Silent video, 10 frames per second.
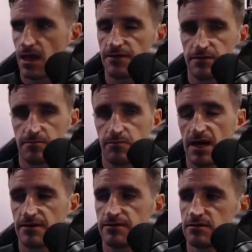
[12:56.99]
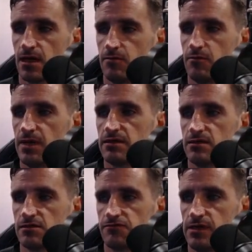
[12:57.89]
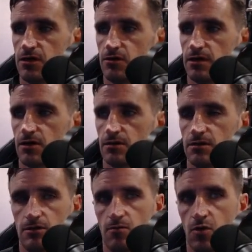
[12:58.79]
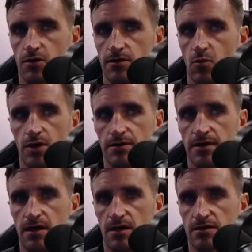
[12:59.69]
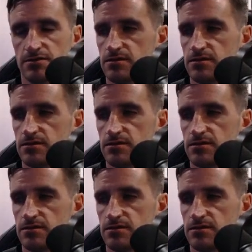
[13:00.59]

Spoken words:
At the time of making this video, they are a little more than 1 chaos